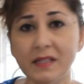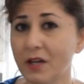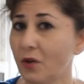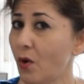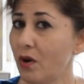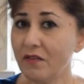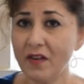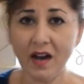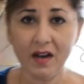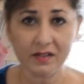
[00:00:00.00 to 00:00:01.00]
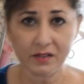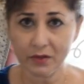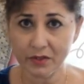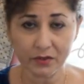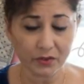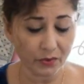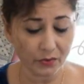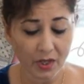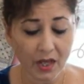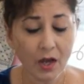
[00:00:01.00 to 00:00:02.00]
that corn flour
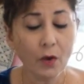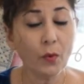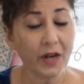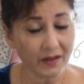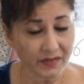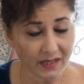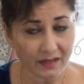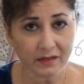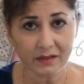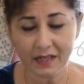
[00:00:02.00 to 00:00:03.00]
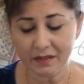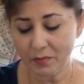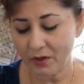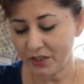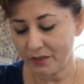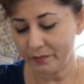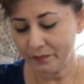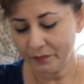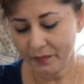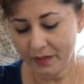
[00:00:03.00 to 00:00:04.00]
would have settled at the bottom.
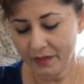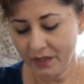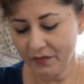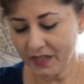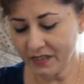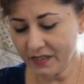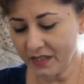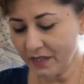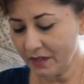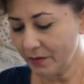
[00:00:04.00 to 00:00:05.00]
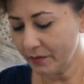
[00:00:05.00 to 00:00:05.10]
Give it a stir,